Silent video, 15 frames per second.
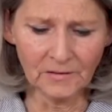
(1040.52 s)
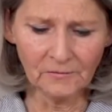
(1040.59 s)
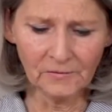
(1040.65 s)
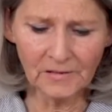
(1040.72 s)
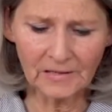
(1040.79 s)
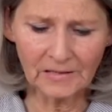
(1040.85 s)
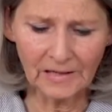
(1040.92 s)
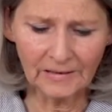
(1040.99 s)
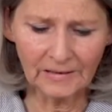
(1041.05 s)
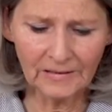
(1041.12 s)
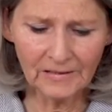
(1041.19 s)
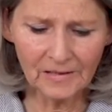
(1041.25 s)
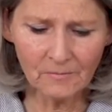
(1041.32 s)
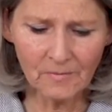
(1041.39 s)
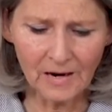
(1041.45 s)
Well,
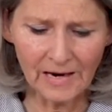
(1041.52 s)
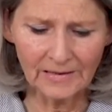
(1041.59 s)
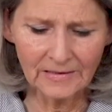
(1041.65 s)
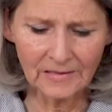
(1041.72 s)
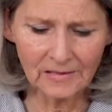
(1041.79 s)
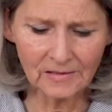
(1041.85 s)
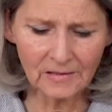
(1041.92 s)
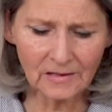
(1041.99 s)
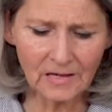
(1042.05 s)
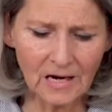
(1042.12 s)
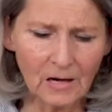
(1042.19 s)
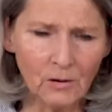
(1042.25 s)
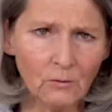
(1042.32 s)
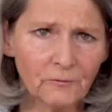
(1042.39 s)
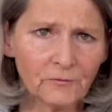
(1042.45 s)
I don't want to
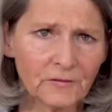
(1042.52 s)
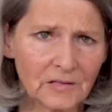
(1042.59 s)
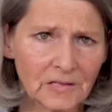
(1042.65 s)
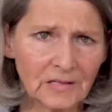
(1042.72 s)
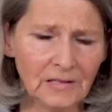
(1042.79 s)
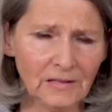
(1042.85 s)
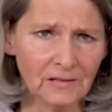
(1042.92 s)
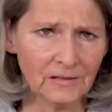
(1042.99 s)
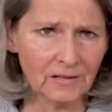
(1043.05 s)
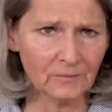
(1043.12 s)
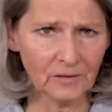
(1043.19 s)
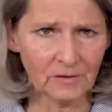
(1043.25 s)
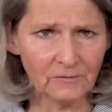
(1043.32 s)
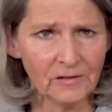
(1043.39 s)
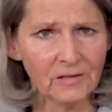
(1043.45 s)
enumerate them here in
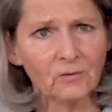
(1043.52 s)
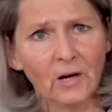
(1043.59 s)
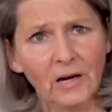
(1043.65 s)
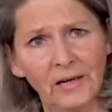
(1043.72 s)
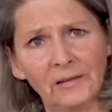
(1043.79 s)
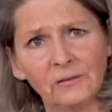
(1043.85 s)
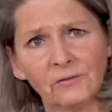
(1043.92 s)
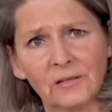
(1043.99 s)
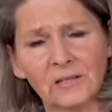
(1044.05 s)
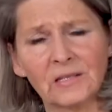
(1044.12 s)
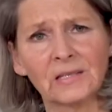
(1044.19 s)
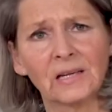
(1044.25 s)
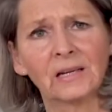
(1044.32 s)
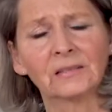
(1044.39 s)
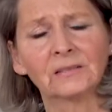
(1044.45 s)
detail, but I just want
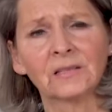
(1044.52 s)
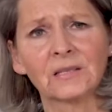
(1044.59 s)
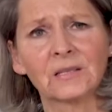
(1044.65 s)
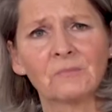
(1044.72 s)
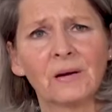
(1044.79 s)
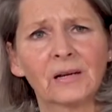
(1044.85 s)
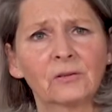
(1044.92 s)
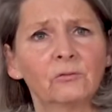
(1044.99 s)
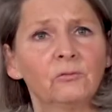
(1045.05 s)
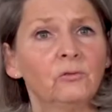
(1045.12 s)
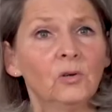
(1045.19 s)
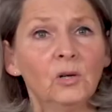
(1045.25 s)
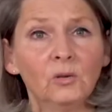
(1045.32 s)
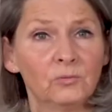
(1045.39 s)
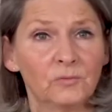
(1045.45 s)
to say that it doesn't
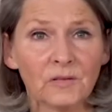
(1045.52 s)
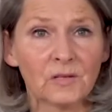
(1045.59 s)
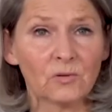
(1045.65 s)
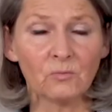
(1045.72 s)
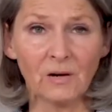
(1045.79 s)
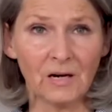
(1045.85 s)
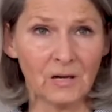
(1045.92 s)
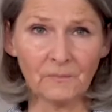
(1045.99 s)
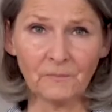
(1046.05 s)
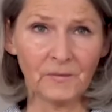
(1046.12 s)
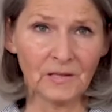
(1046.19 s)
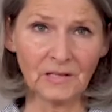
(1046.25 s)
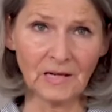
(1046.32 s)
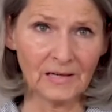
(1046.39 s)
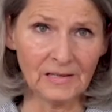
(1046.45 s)
stop at us at
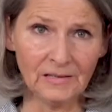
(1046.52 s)
all.